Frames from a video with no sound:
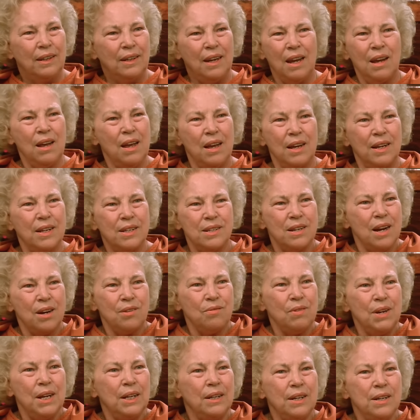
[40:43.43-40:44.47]
No, it's
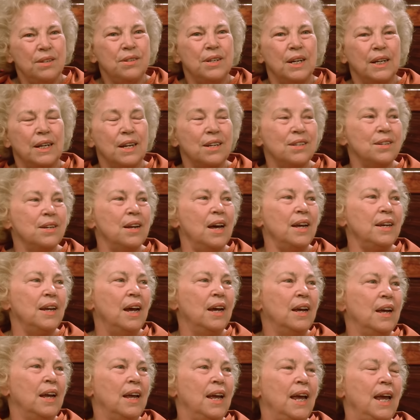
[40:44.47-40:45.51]
not realistic. It
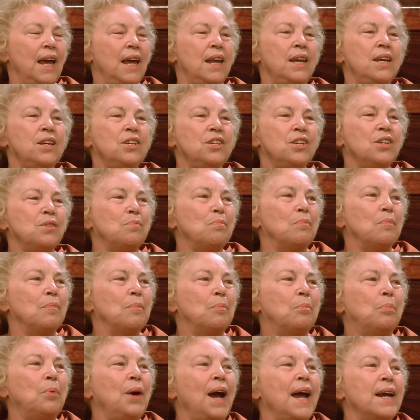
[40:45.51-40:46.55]
isn't
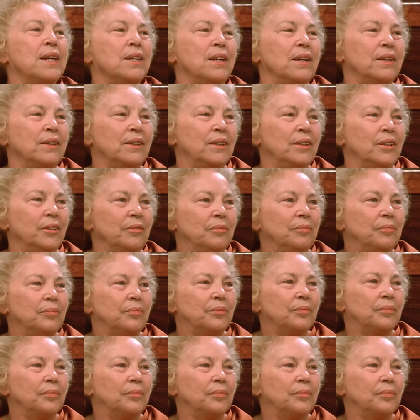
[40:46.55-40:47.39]
practical.